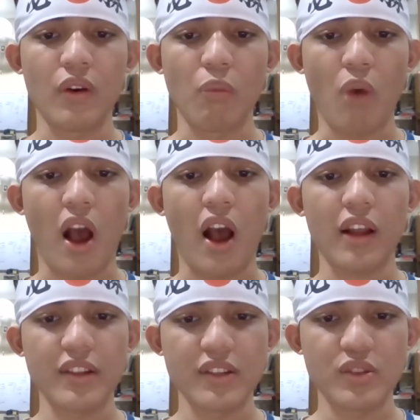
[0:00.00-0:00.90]
Wow,
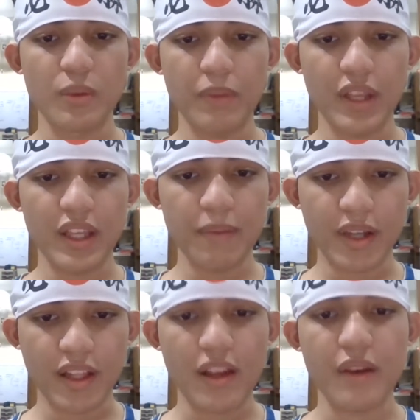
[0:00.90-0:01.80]
this would be the
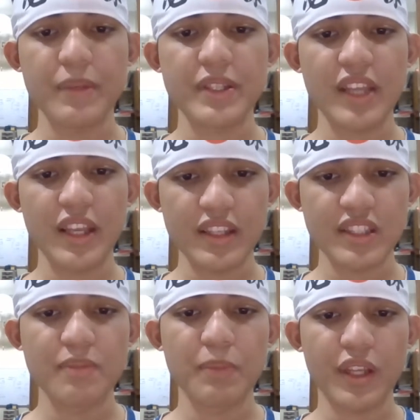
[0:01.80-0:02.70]
McLaren
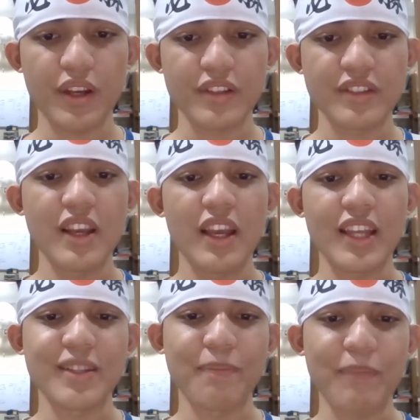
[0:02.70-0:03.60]
Mercedes because
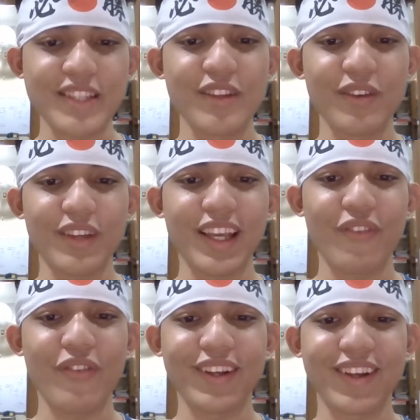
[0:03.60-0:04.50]
it's the best looking
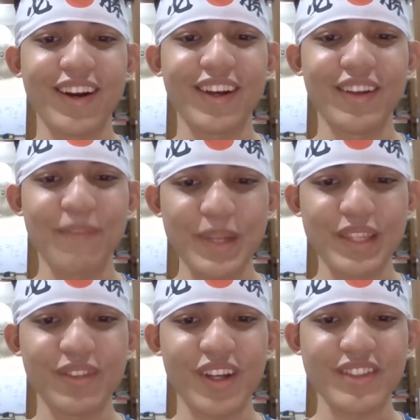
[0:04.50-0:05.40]
F1 car in the mid
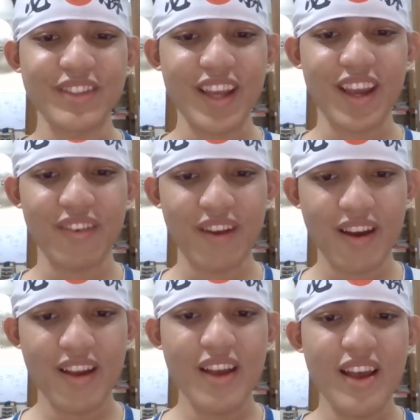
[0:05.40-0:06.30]
2000s era.
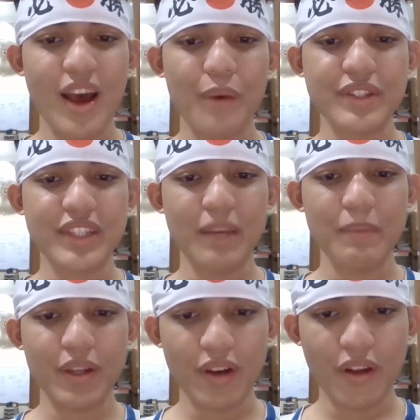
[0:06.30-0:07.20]
I wish
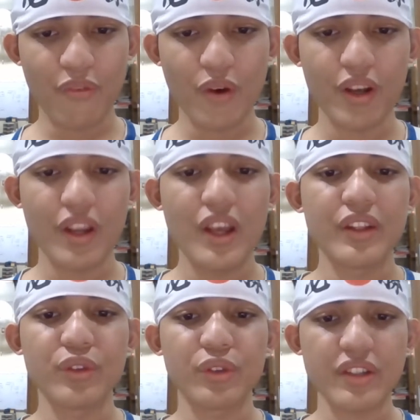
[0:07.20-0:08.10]
Kimi could have won
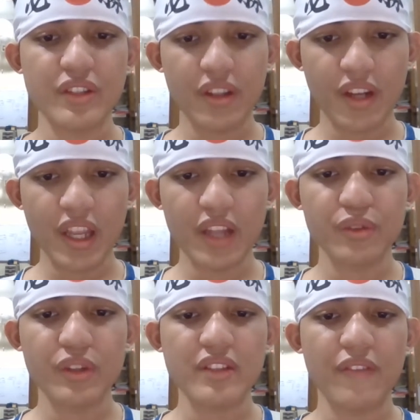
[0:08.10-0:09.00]
the 2003 and
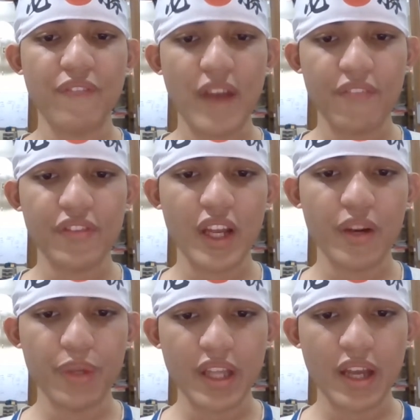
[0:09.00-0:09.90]
2005
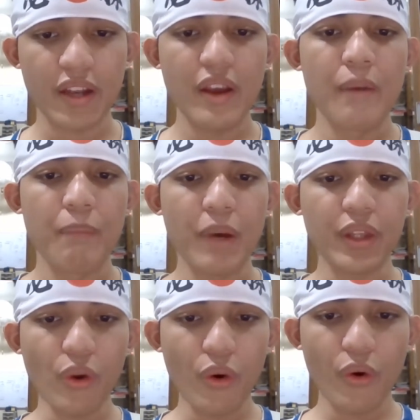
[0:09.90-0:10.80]
title with that, but
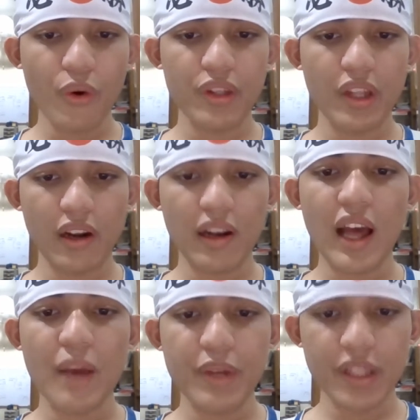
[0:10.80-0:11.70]
no, the
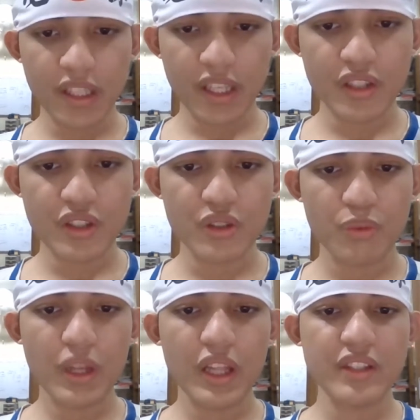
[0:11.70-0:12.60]
reliability issues
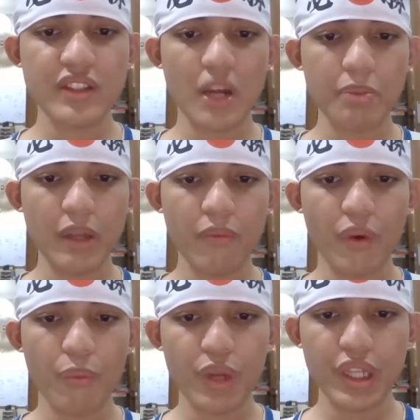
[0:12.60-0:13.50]
really stopped him
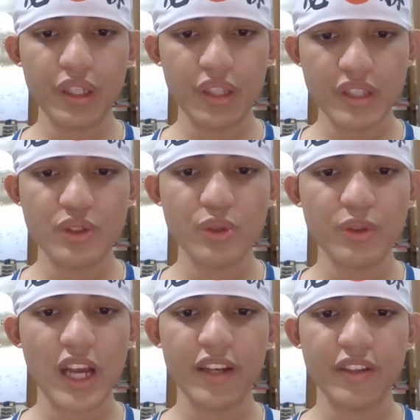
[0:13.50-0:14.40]
from winning these two
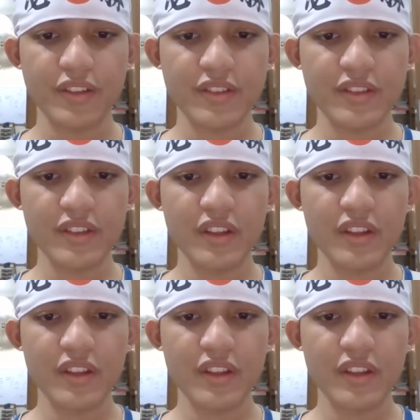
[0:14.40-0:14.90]
titles.